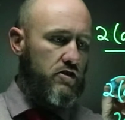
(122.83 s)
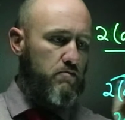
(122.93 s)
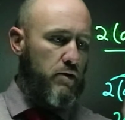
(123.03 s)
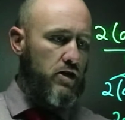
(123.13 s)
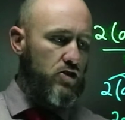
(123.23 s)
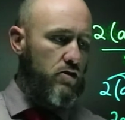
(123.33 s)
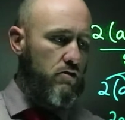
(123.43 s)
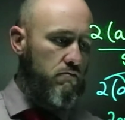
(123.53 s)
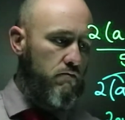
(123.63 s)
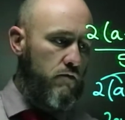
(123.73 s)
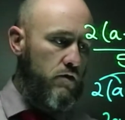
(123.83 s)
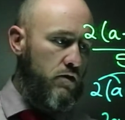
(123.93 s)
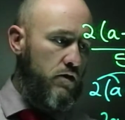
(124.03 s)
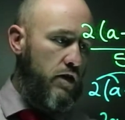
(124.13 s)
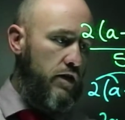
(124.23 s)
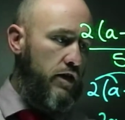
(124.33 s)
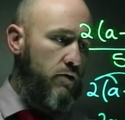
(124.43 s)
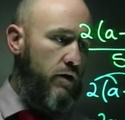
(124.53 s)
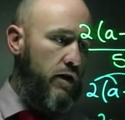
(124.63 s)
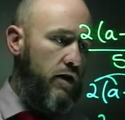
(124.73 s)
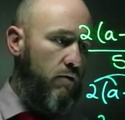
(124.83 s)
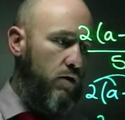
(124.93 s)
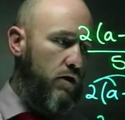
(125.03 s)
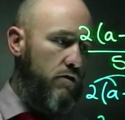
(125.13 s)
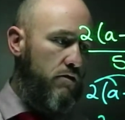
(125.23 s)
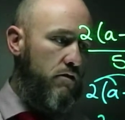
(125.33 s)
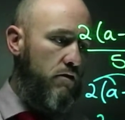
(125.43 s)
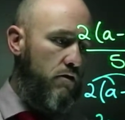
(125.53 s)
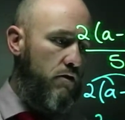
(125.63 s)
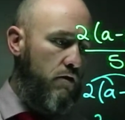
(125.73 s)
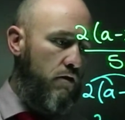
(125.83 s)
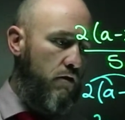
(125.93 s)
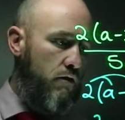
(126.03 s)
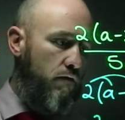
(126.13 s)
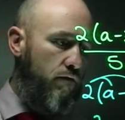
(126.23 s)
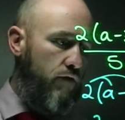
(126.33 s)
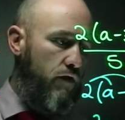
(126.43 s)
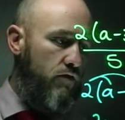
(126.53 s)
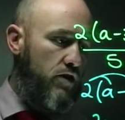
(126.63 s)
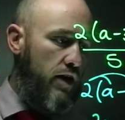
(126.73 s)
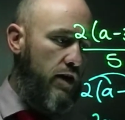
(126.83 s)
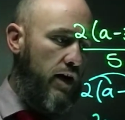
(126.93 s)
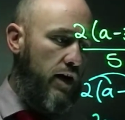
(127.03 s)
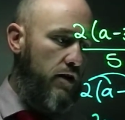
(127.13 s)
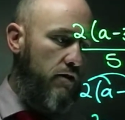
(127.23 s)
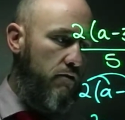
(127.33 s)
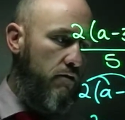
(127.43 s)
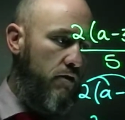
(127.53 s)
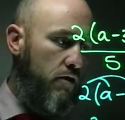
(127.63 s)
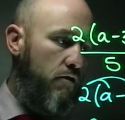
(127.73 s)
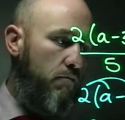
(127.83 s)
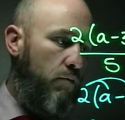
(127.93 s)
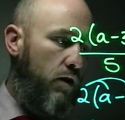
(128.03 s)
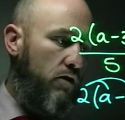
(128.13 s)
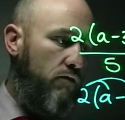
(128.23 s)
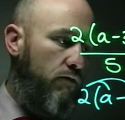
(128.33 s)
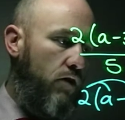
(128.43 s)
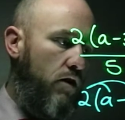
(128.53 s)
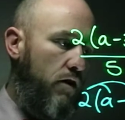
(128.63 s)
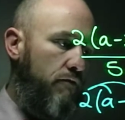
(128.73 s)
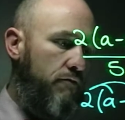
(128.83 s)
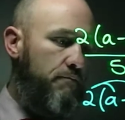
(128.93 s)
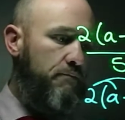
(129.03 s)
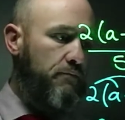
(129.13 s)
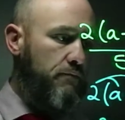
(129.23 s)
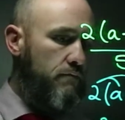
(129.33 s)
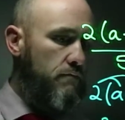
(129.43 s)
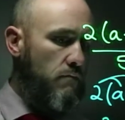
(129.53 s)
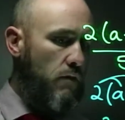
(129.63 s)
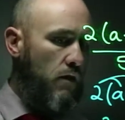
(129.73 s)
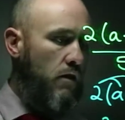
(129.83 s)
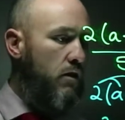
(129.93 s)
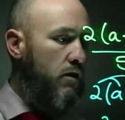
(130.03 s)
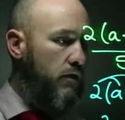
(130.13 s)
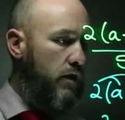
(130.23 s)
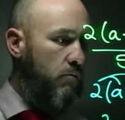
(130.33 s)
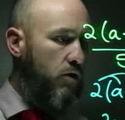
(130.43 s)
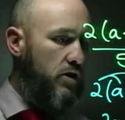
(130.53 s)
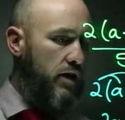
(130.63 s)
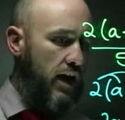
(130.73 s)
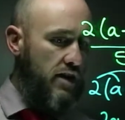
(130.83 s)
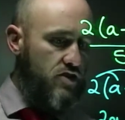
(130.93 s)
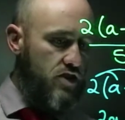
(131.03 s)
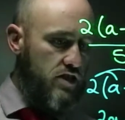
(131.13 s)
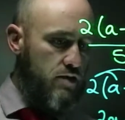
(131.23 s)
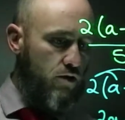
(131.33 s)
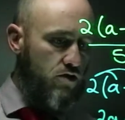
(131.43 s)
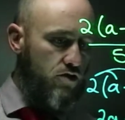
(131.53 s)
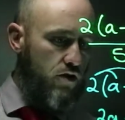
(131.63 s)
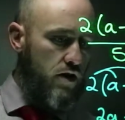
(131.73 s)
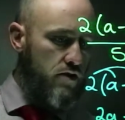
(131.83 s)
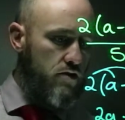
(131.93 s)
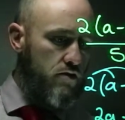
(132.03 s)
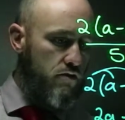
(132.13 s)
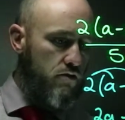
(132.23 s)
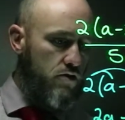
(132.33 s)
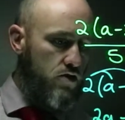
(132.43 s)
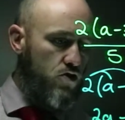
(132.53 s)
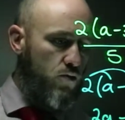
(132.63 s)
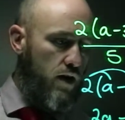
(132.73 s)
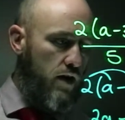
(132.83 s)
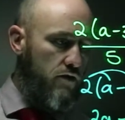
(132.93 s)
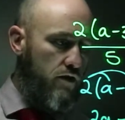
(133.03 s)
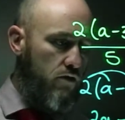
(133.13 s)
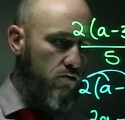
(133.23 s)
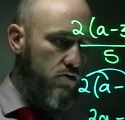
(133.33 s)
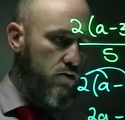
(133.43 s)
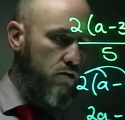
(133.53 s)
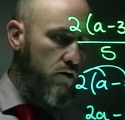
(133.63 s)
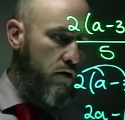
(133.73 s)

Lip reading: expansion, and here we end up with 15a plus 5. Then I'm going to add 6 to both sides. 2a is equal to